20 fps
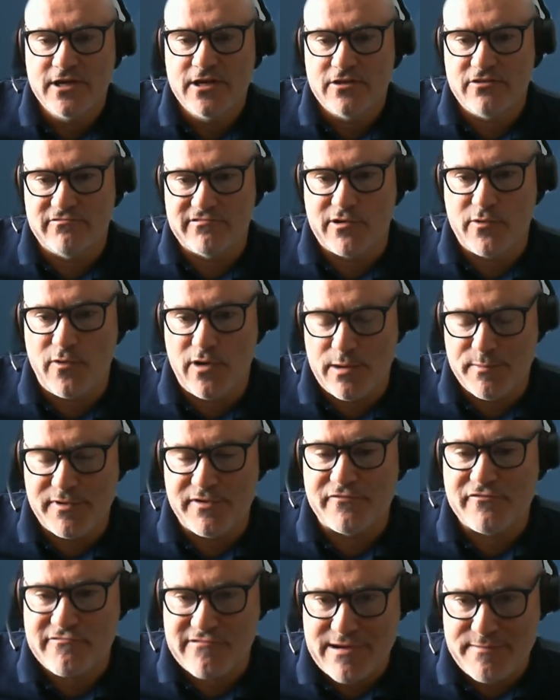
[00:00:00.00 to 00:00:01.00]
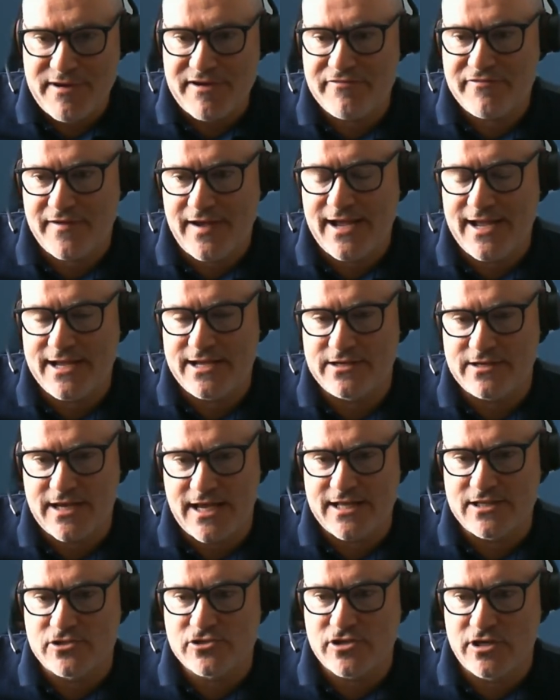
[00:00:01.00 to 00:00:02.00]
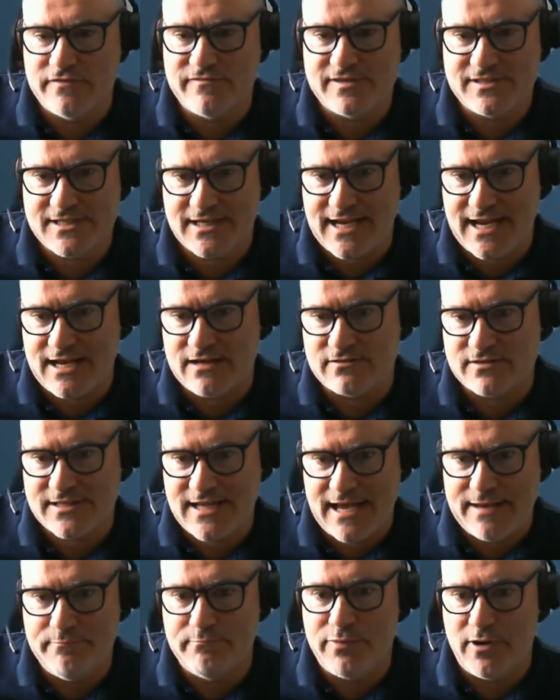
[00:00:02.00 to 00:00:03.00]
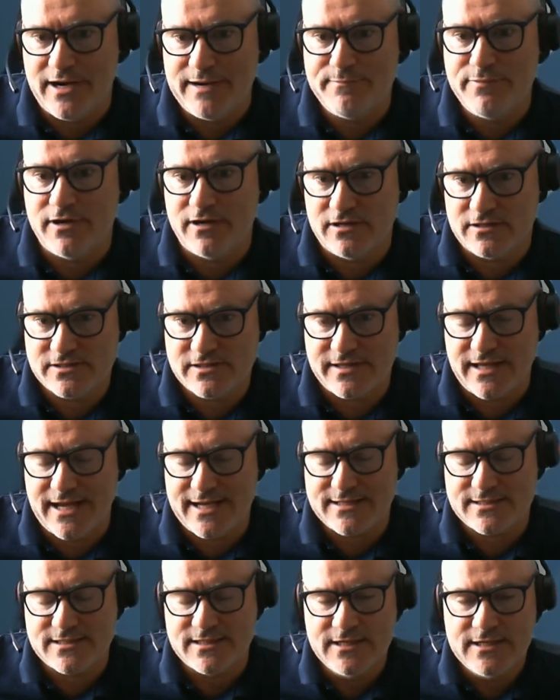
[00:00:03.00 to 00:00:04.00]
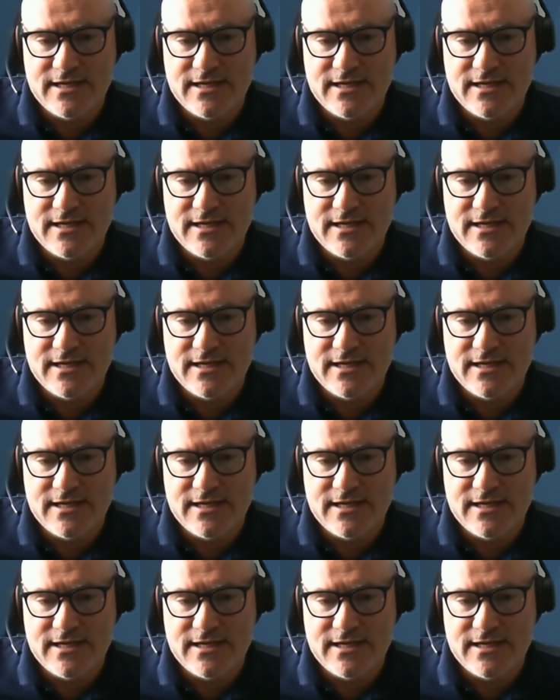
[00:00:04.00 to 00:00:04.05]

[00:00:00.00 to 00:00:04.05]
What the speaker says: the requirement for MFA, and service accounts can bypass that.